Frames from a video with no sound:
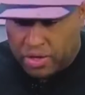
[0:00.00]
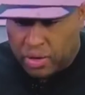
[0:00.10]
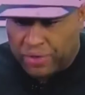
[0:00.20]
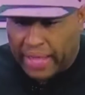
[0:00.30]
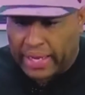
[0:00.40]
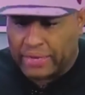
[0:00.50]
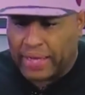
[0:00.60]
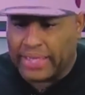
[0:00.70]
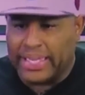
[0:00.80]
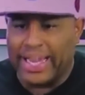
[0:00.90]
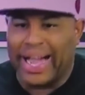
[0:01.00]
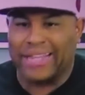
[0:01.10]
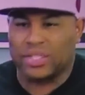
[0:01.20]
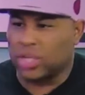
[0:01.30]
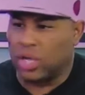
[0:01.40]
if I need
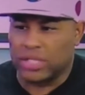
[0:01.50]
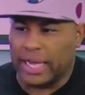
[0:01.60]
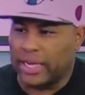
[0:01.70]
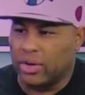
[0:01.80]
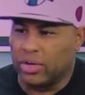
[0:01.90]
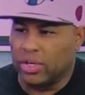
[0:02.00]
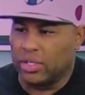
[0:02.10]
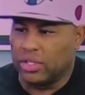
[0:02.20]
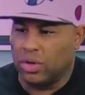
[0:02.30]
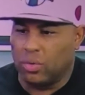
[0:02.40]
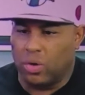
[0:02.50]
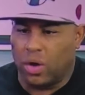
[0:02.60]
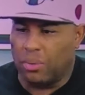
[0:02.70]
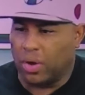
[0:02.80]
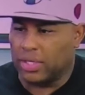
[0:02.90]
hot sauce, I can go to,
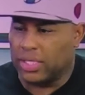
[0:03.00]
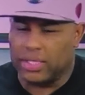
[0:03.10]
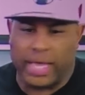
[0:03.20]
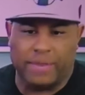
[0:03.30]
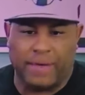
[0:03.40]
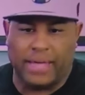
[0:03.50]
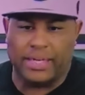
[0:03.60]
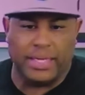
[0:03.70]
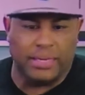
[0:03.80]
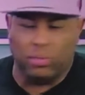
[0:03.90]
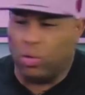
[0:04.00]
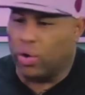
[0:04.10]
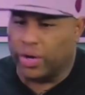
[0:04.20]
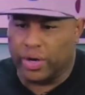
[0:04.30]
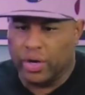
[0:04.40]
Walmart and get that. If I need
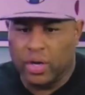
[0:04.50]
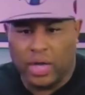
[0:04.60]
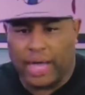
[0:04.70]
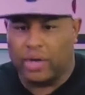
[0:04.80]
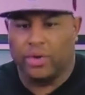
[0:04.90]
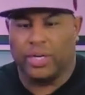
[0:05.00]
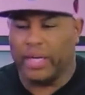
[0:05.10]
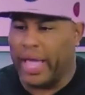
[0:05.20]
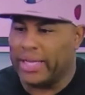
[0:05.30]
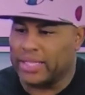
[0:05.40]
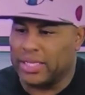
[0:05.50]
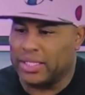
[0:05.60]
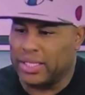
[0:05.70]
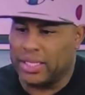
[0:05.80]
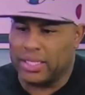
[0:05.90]
water, I can go to the gas
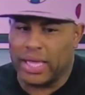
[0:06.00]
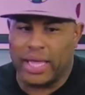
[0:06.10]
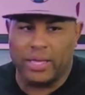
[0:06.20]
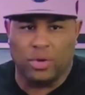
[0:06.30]
station and get that.